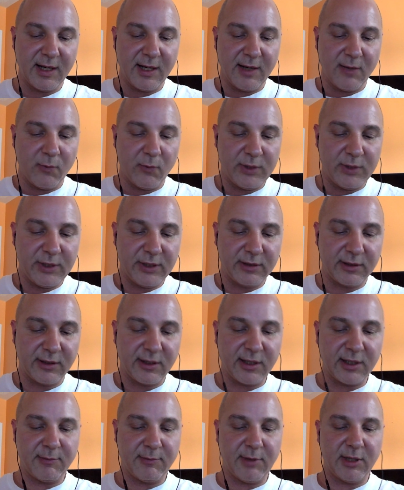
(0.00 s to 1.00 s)
When you
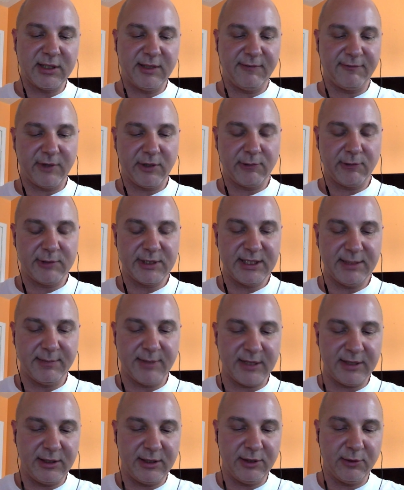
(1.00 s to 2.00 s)
click on the multi-frequency
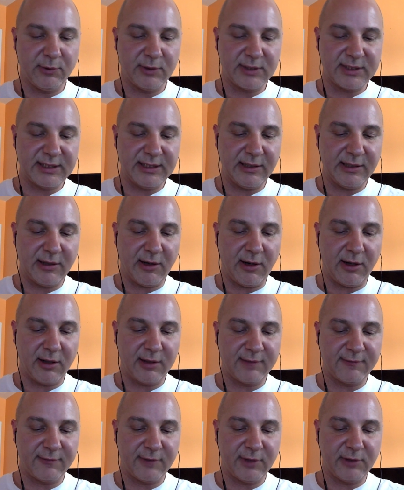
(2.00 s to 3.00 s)
button, you will see all
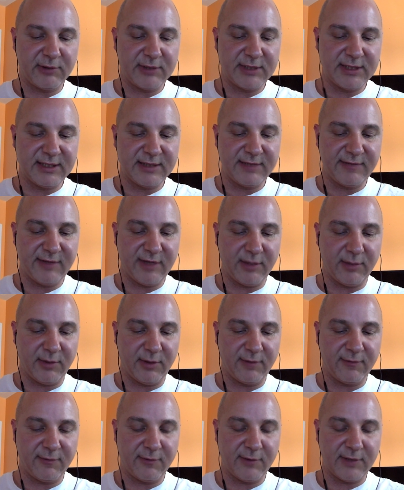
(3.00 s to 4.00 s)
the frequencies
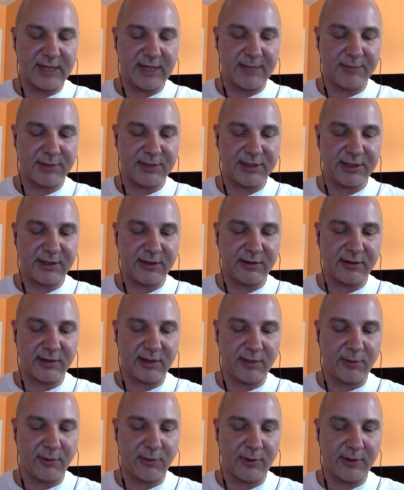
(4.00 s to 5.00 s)
available for that particular
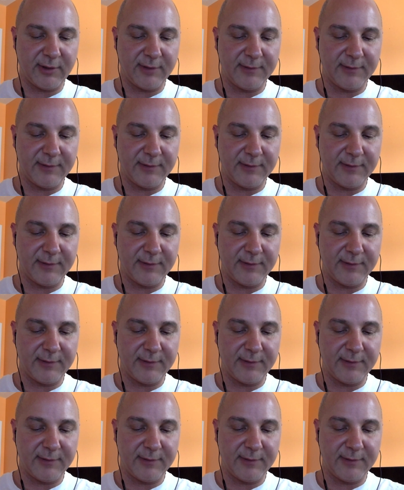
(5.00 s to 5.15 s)
airport.